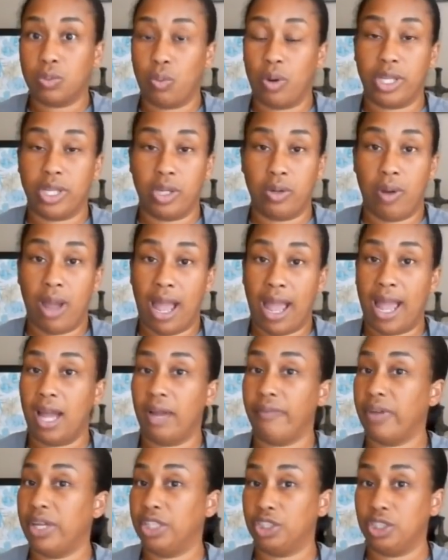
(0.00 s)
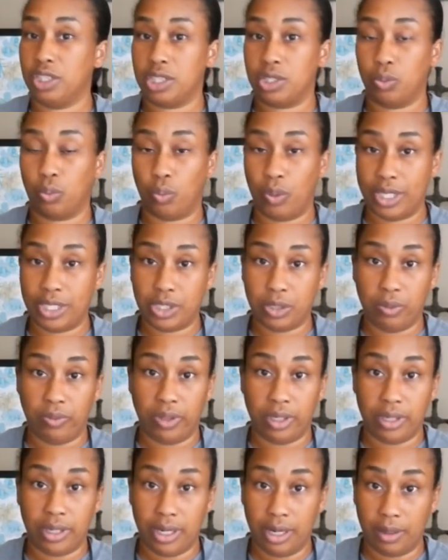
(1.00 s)
what you have and just redo
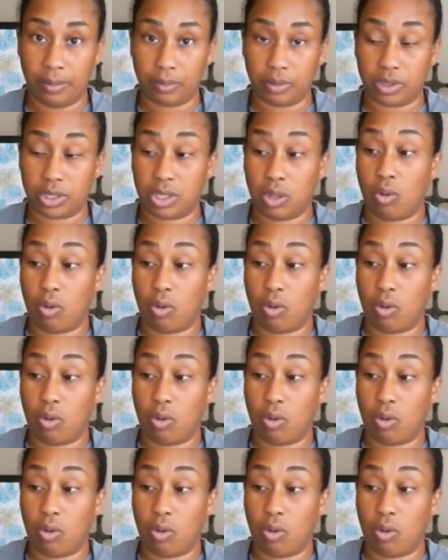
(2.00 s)
the numbers.